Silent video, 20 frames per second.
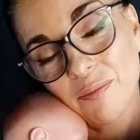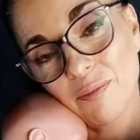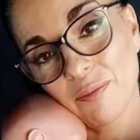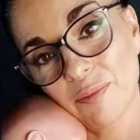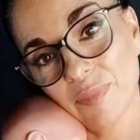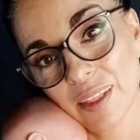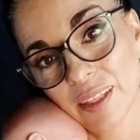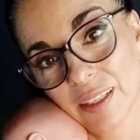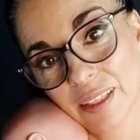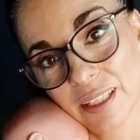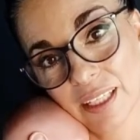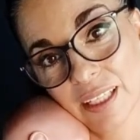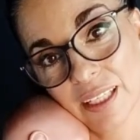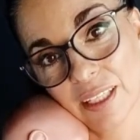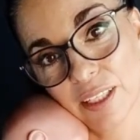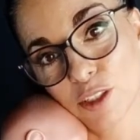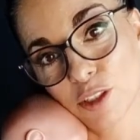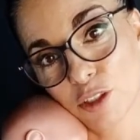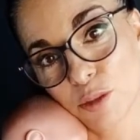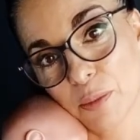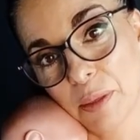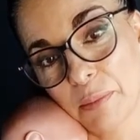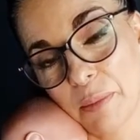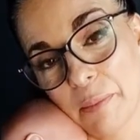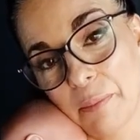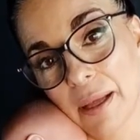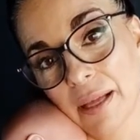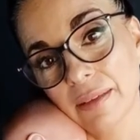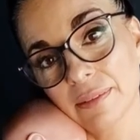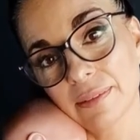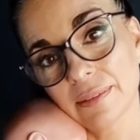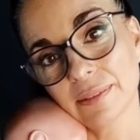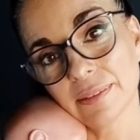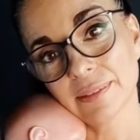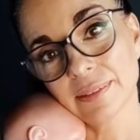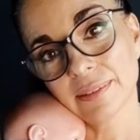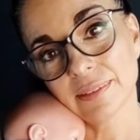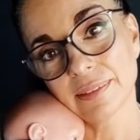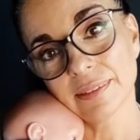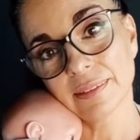I tuck my hand inside the
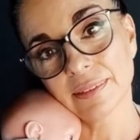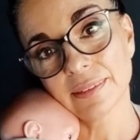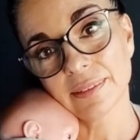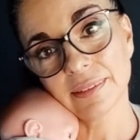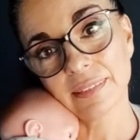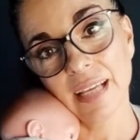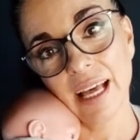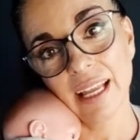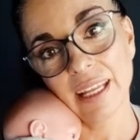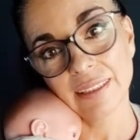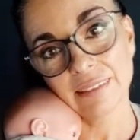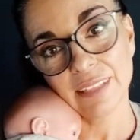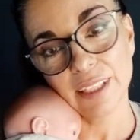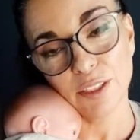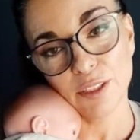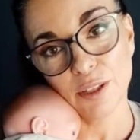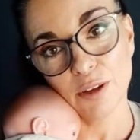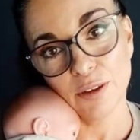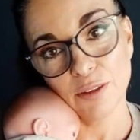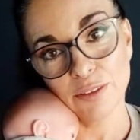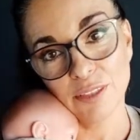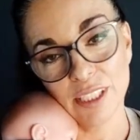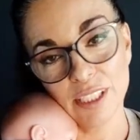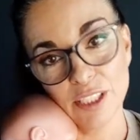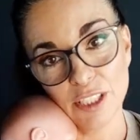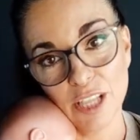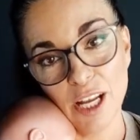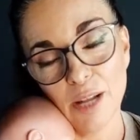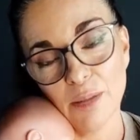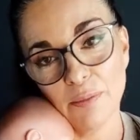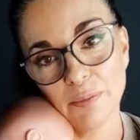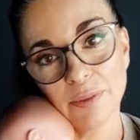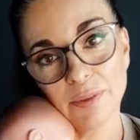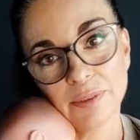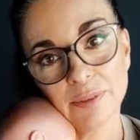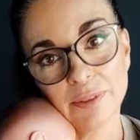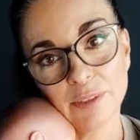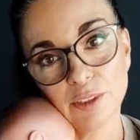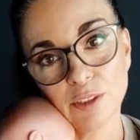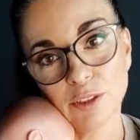wrap, offer support,
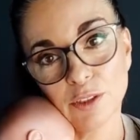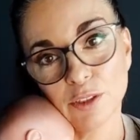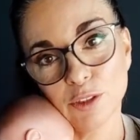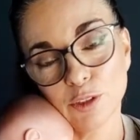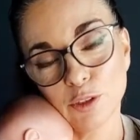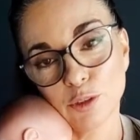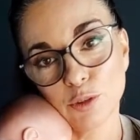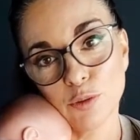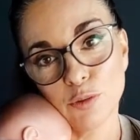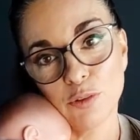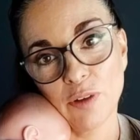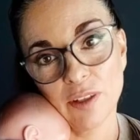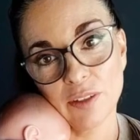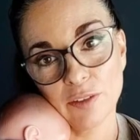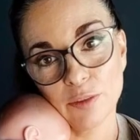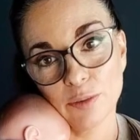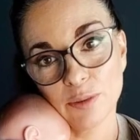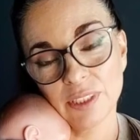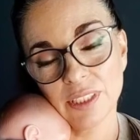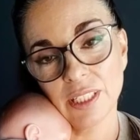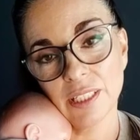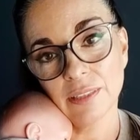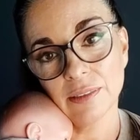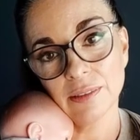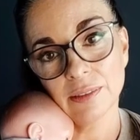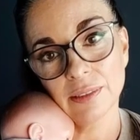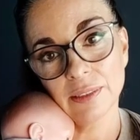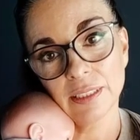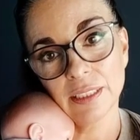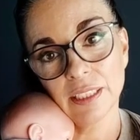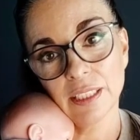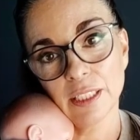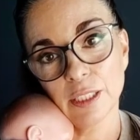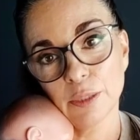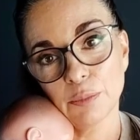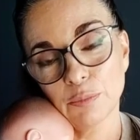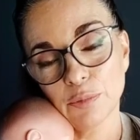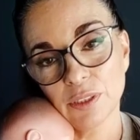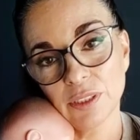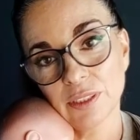and then pass the wrap over
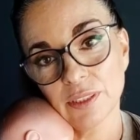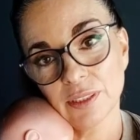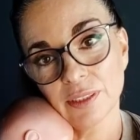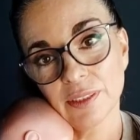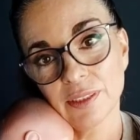baby's head.